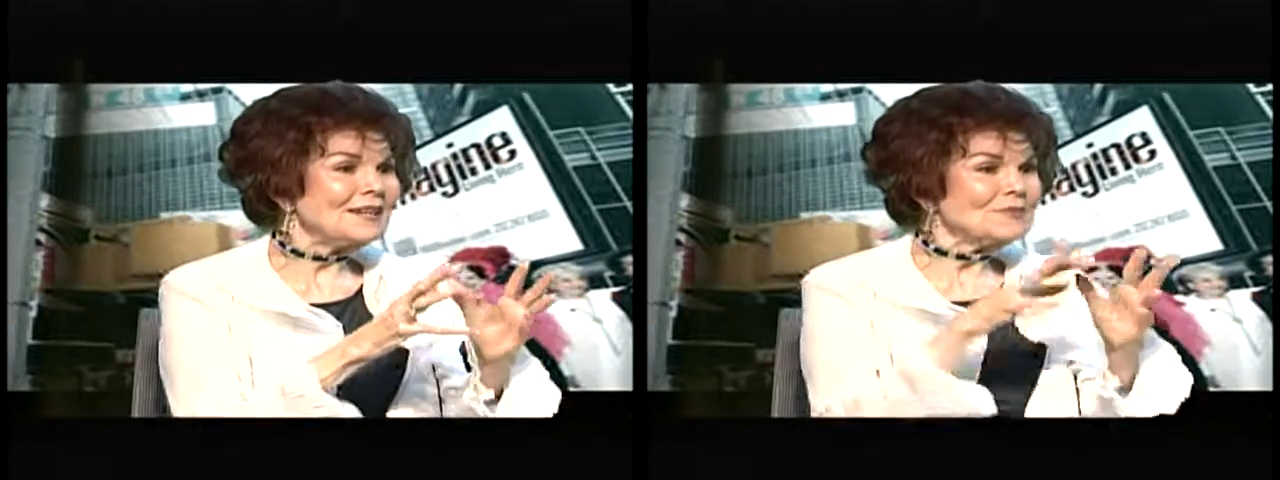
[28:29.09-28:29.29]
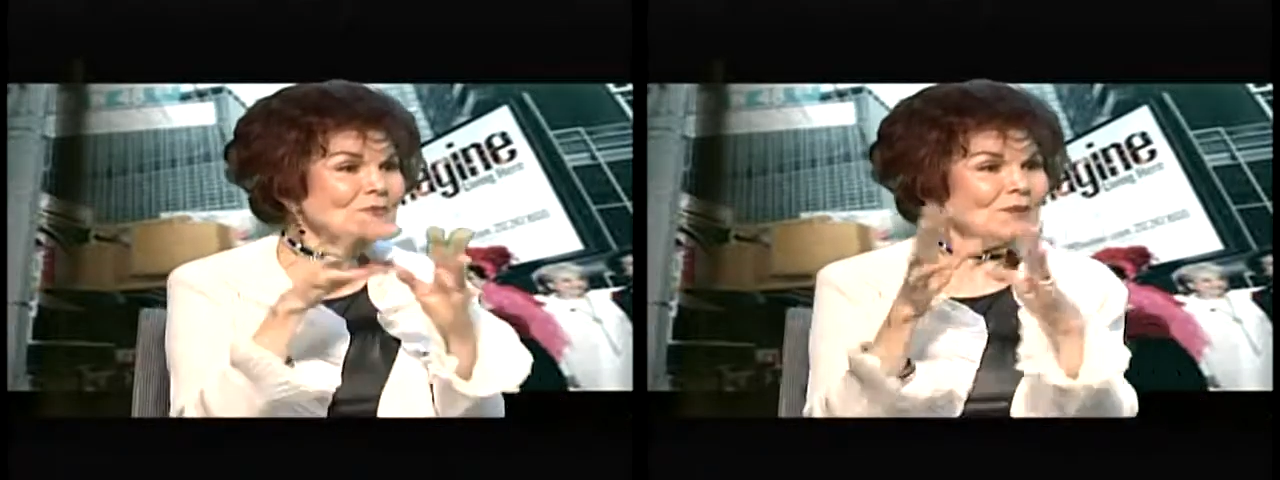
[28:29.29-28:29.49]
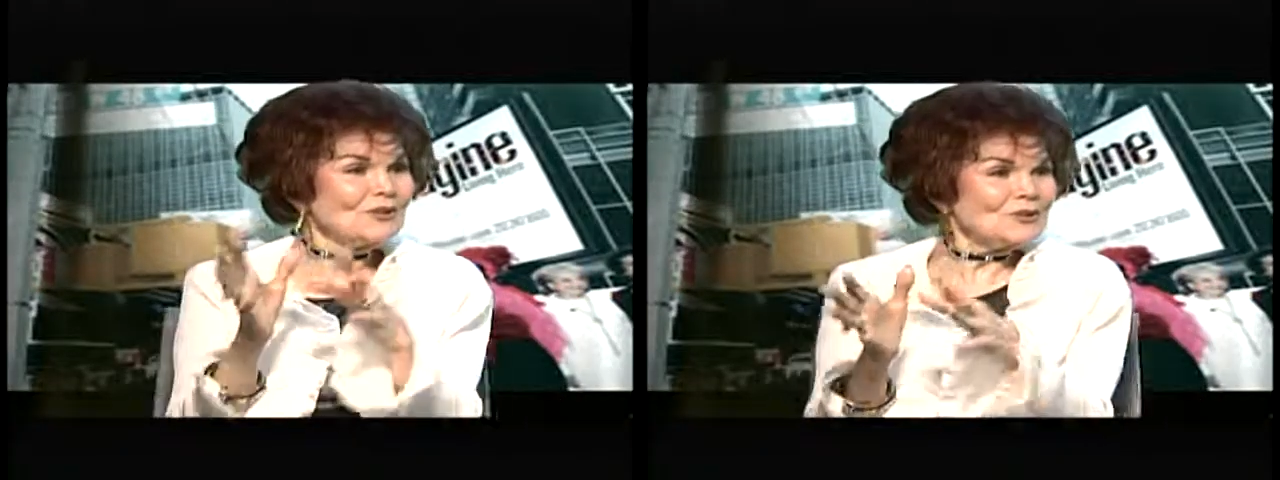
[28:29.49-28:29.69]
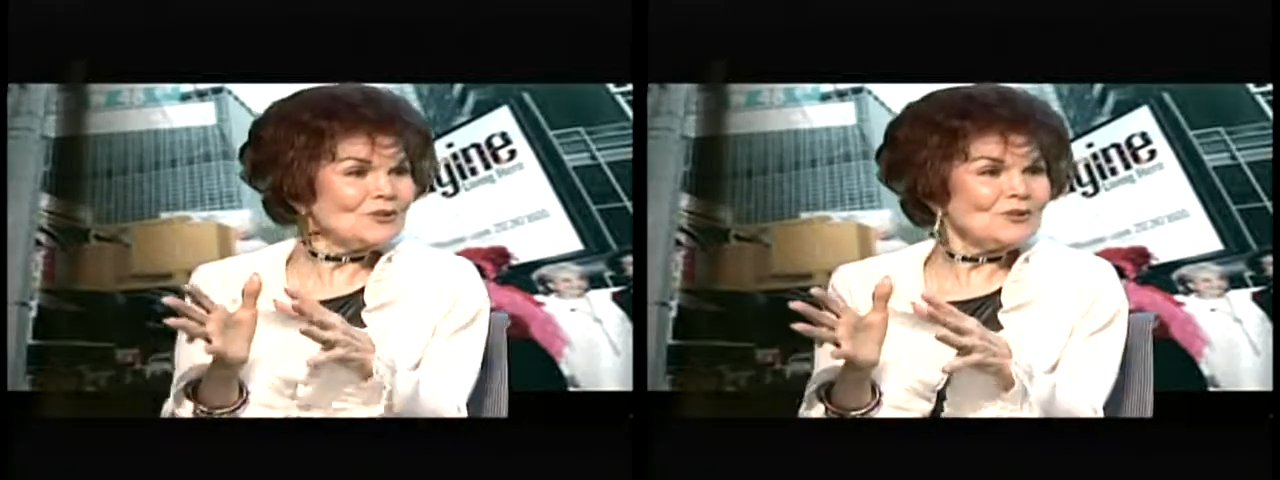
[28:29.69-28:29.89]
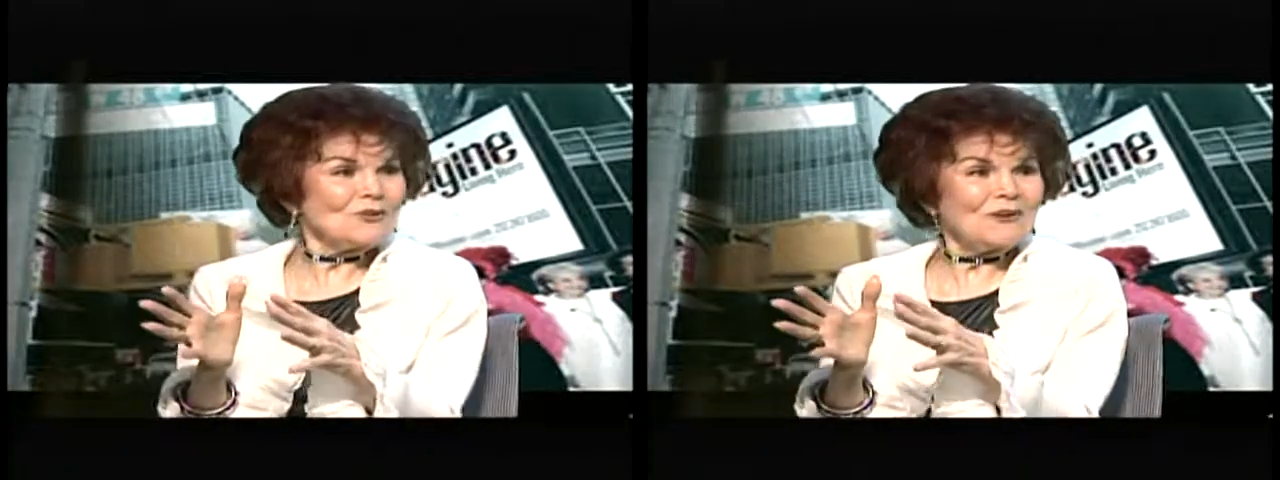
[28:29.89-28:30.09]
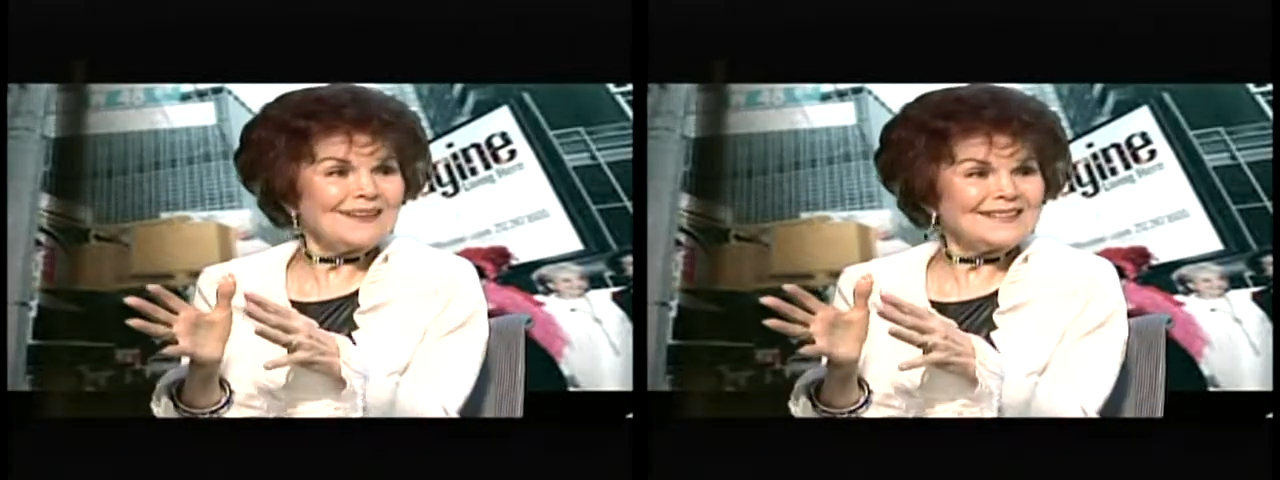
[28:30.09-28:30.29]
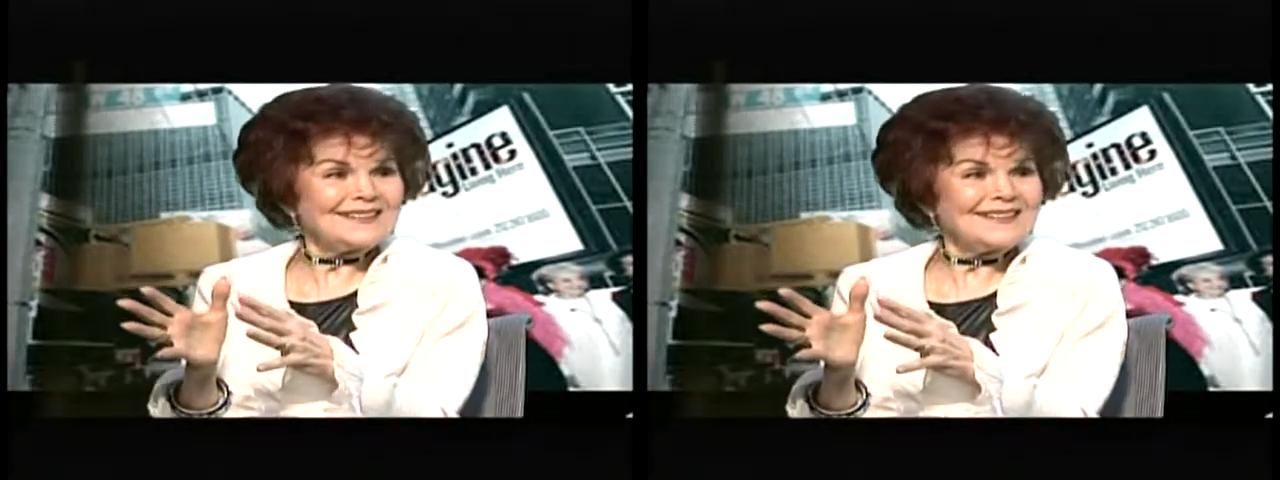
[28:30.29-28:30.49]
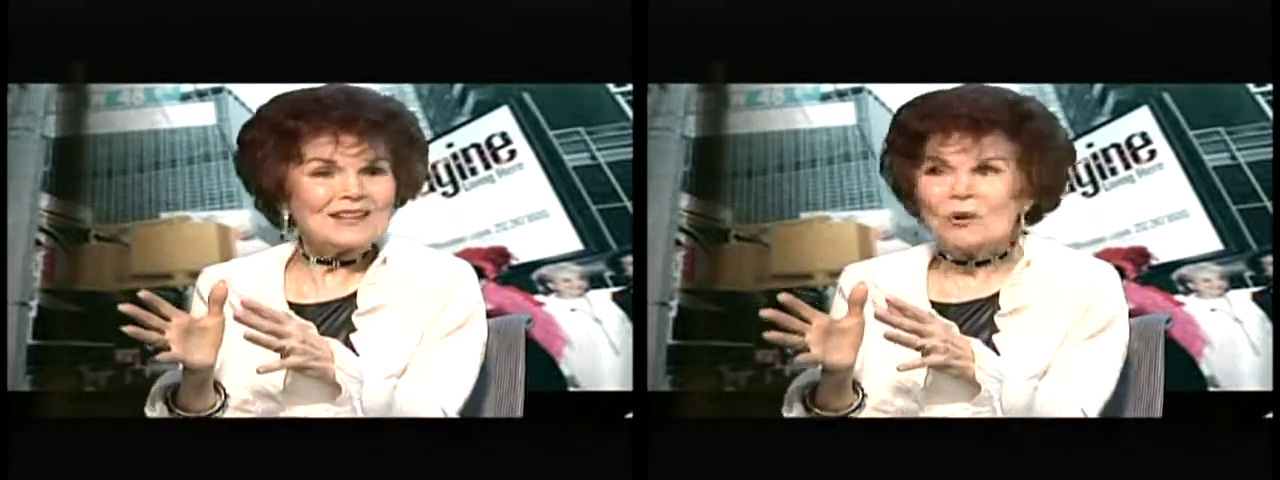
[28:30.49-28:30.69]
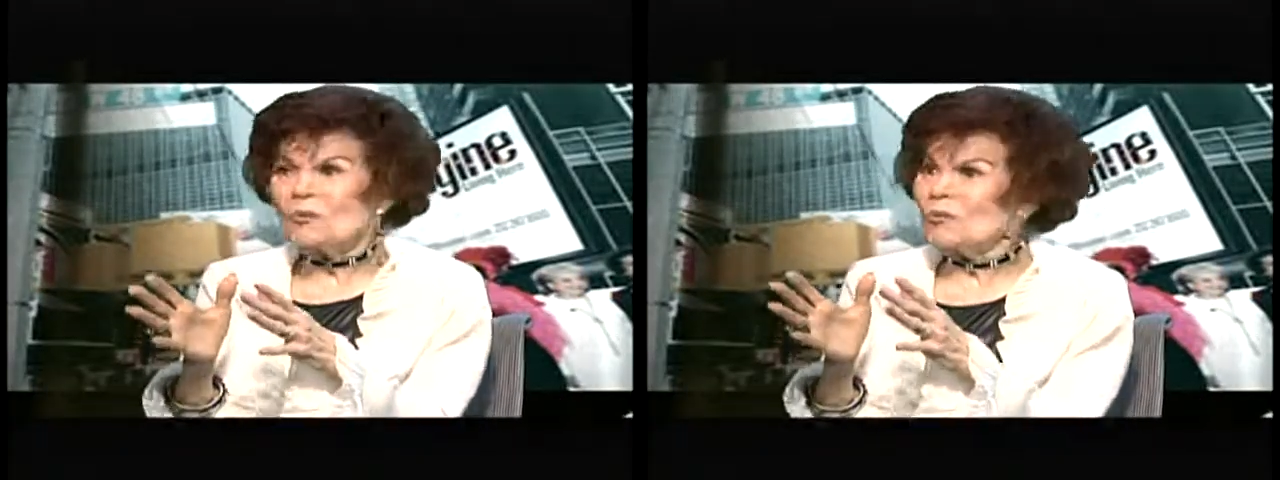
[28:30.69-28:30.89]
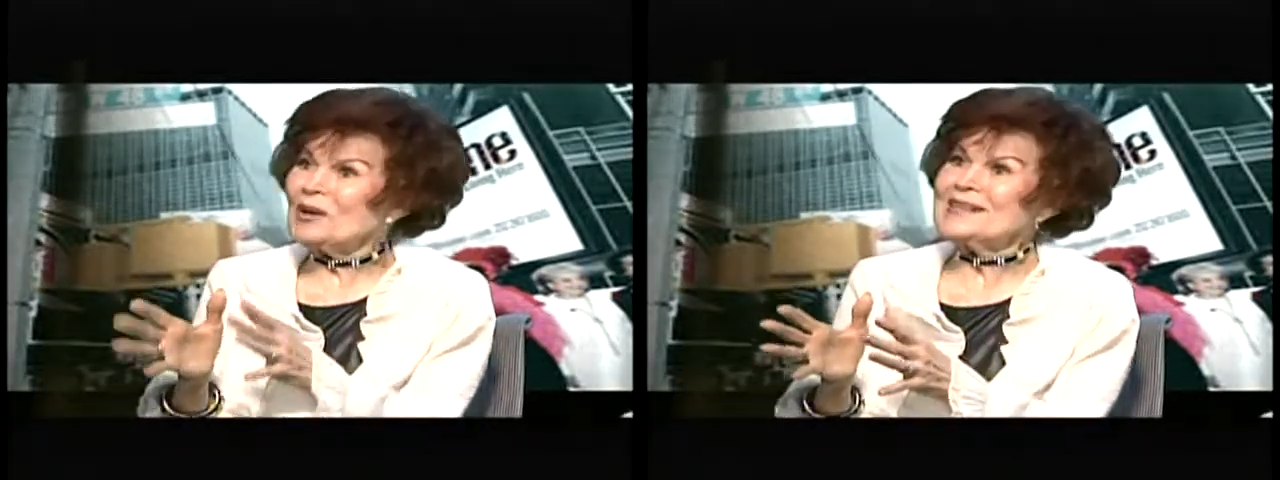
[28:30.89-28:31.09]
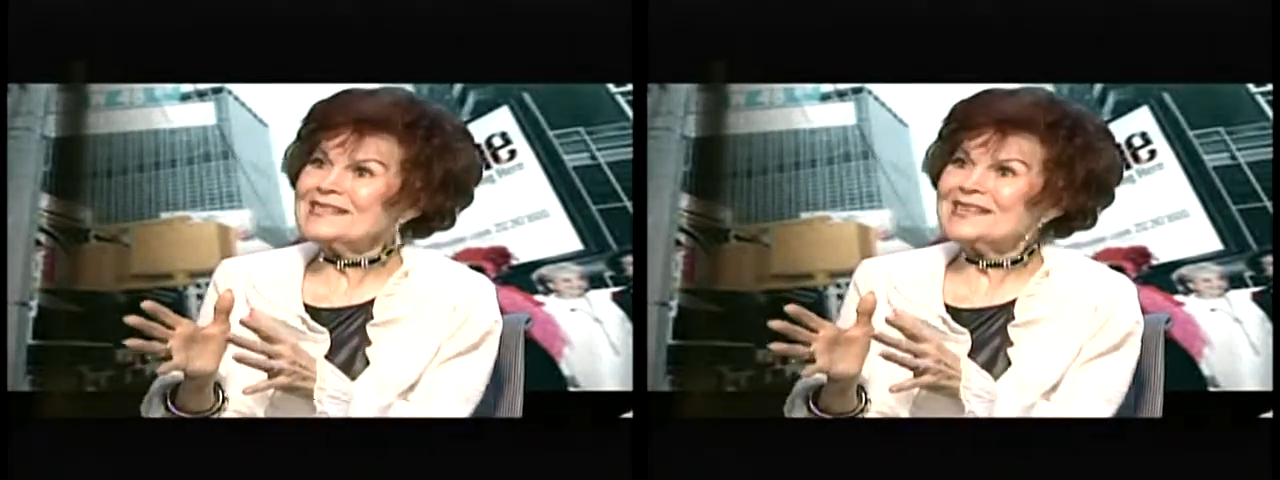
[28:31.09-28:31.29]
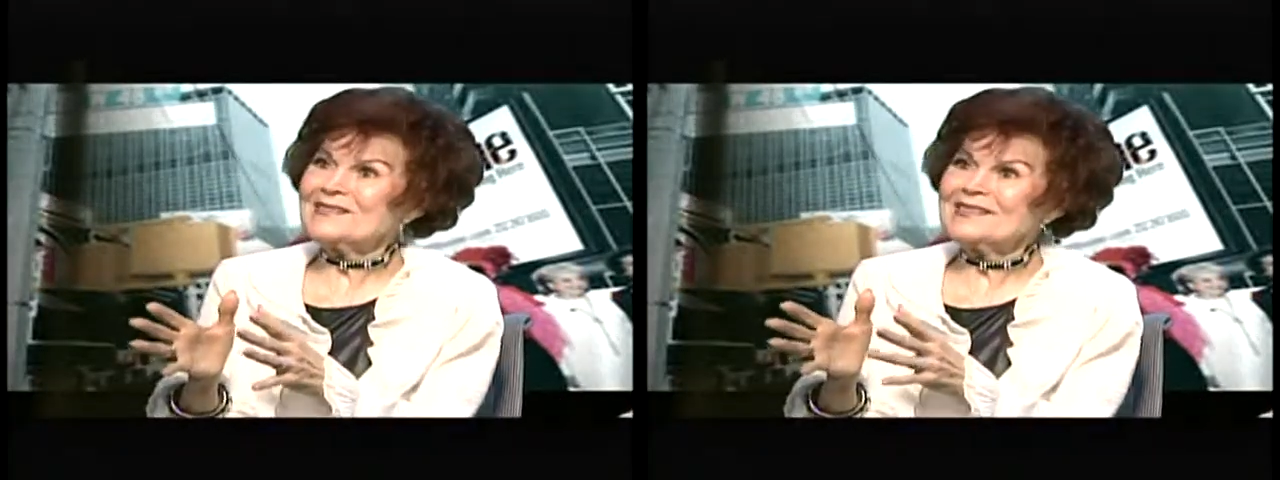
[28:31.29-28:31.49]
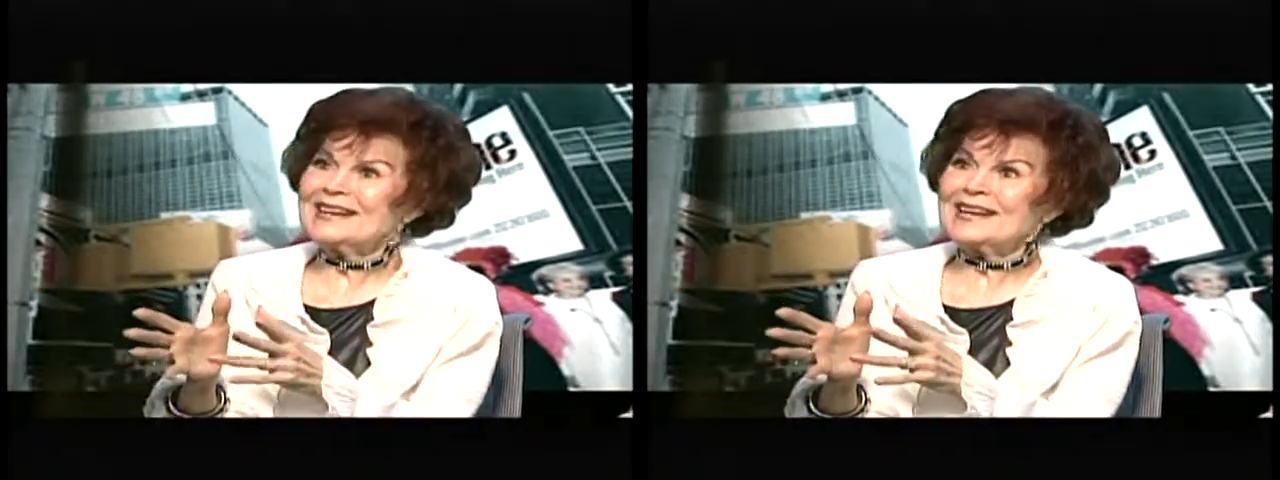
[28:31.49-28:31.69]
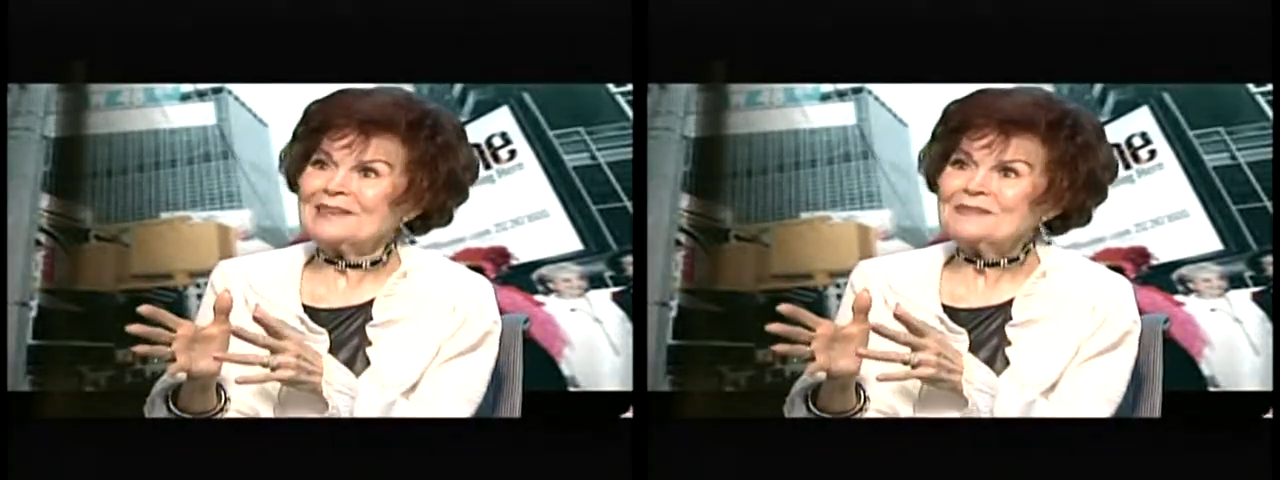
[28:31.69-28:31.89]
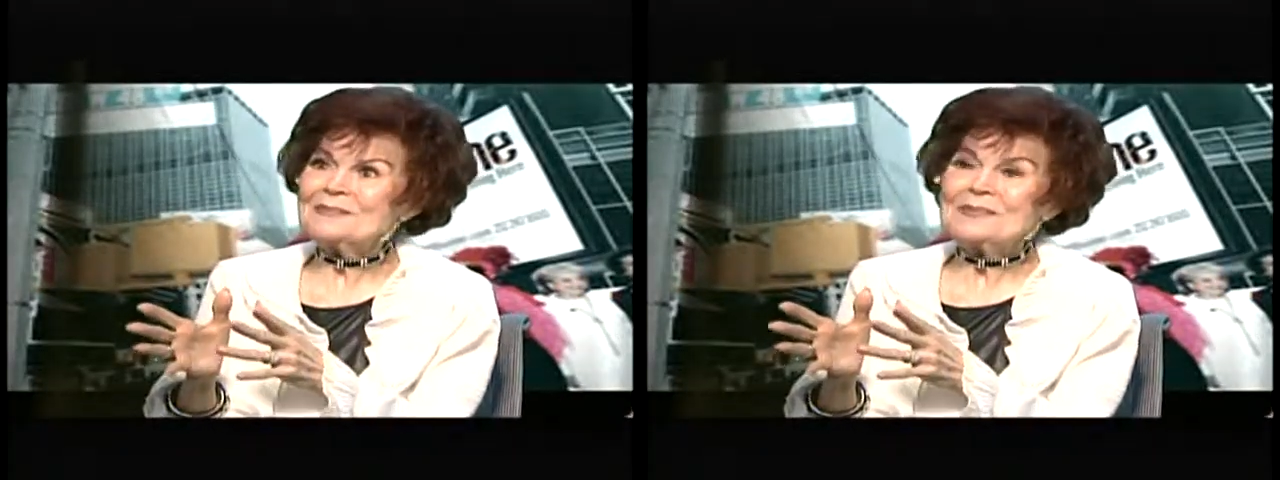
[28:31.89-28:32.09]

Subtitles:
to make sure the grandson wins every game.